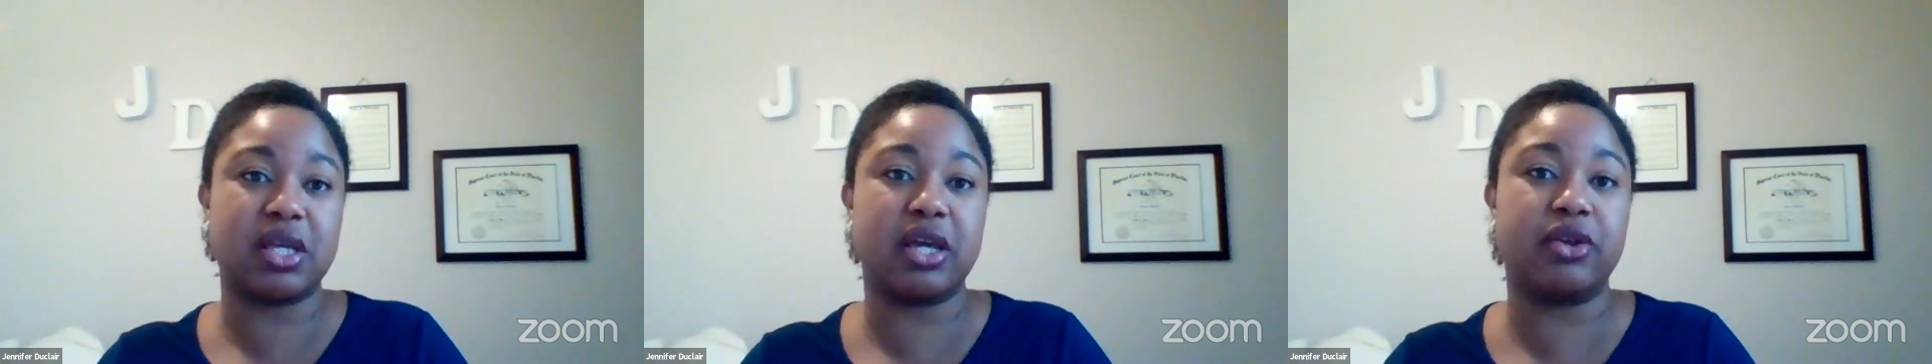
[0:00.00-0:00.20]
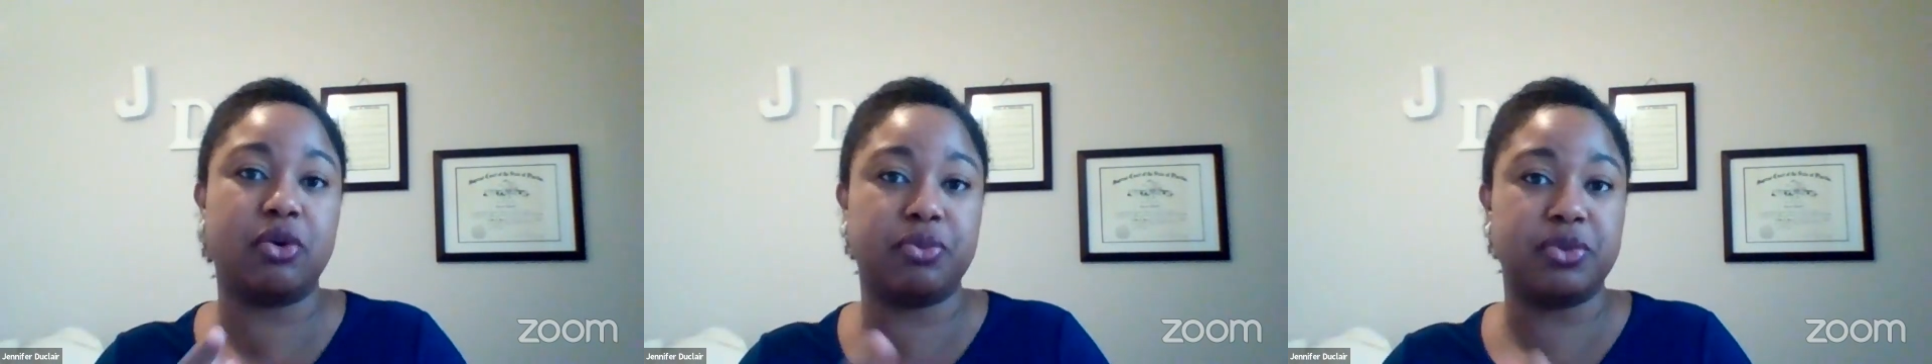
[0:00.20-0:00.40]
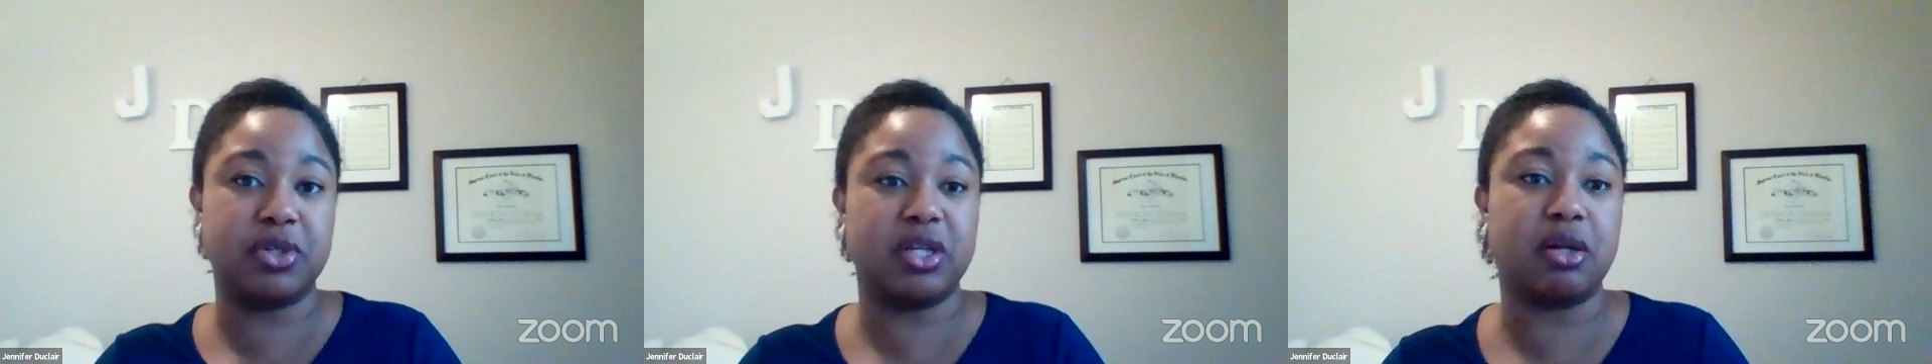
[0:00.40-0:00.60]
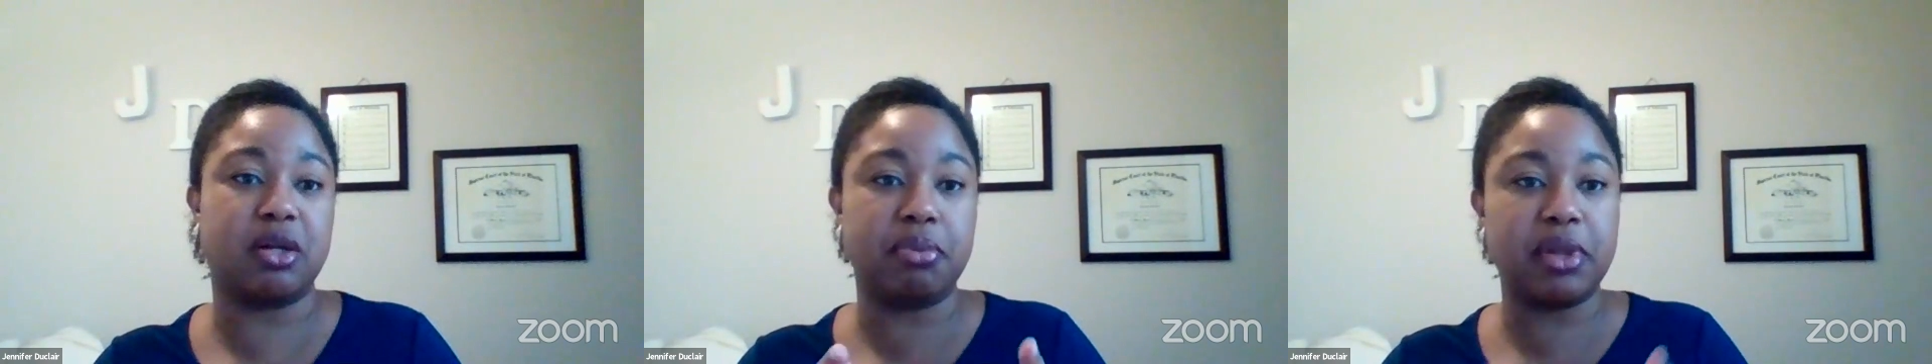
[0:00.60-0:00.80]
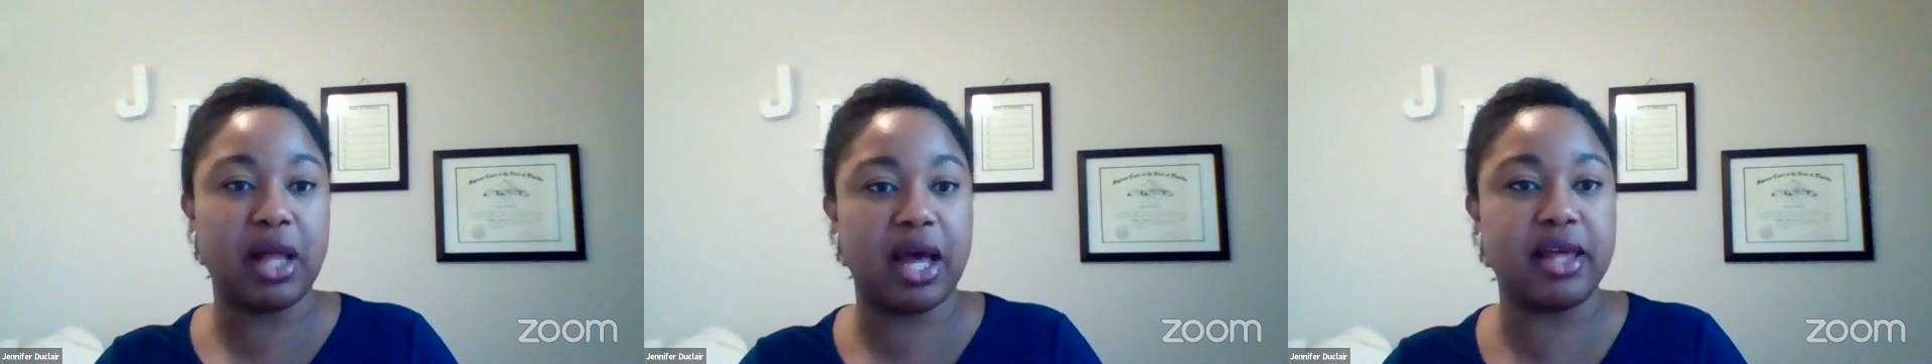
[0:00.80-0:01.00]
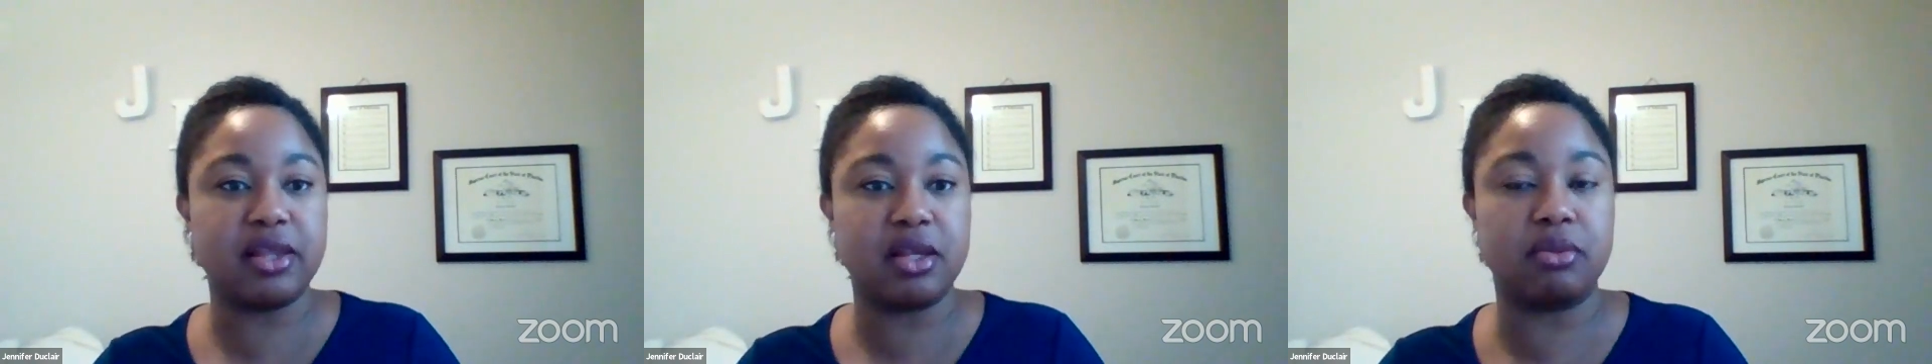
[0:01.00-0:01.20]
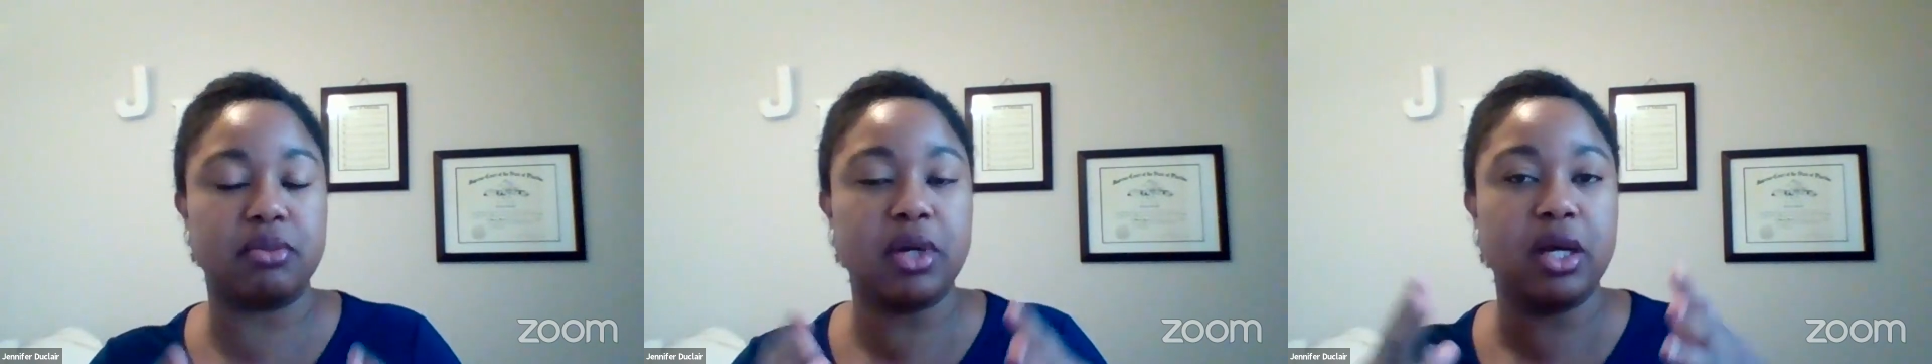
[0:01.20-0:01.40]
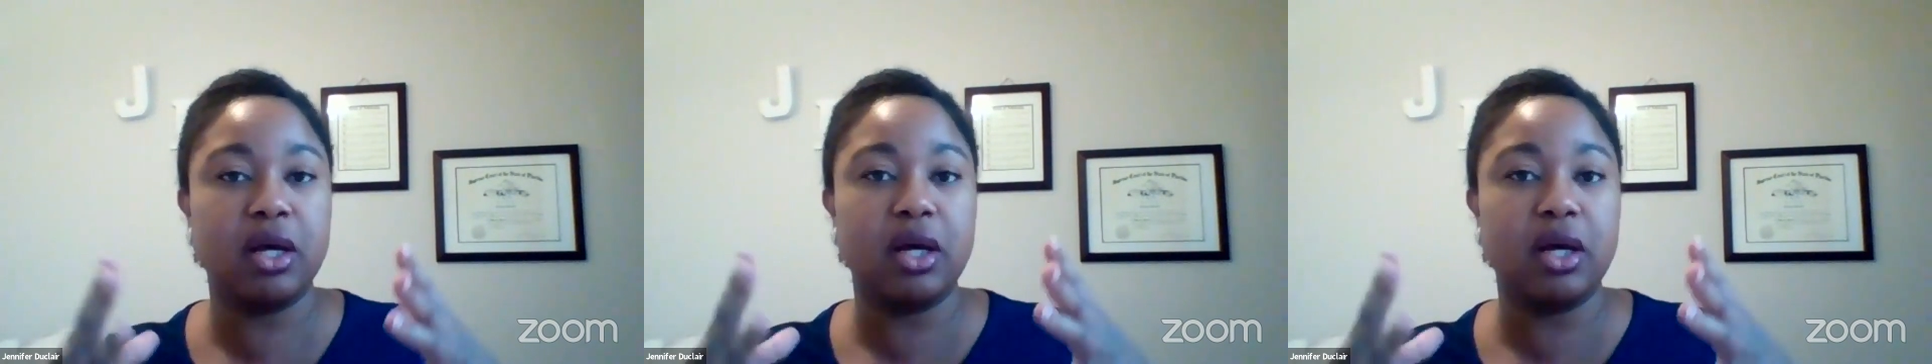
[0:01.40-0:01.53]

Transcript: and hope you can apply them,